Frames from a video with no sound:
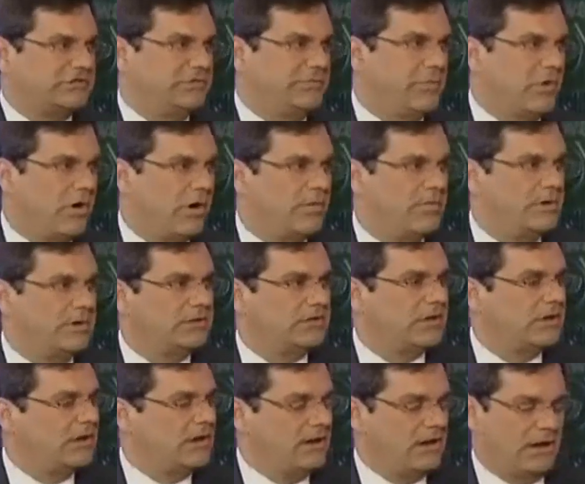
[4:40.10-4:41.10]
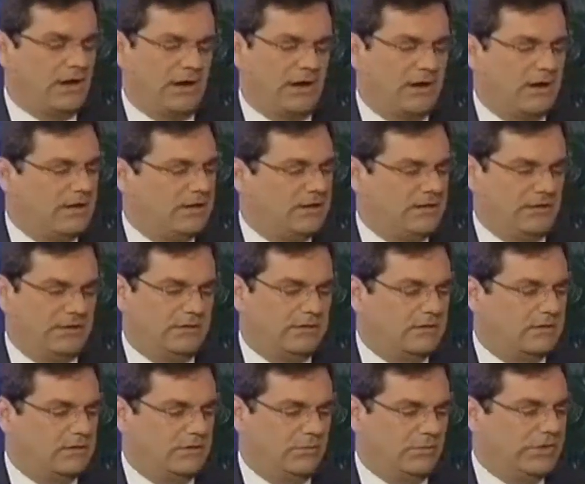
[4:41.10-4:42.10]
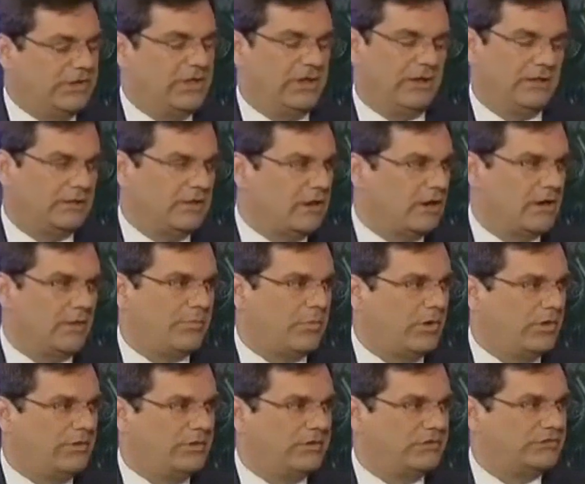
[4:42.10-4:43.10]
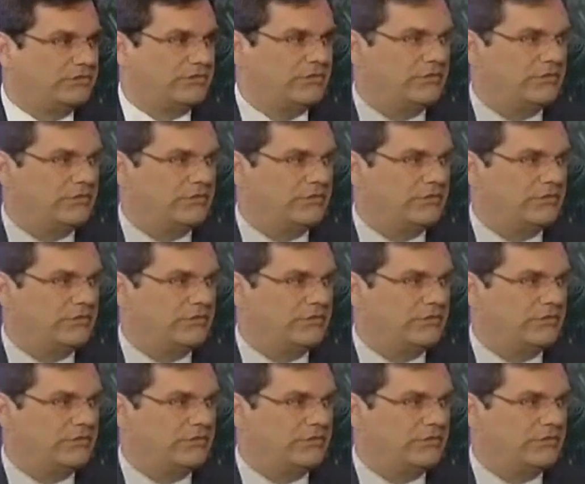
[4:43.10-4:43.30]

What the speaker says: Department, and we can't let up on this.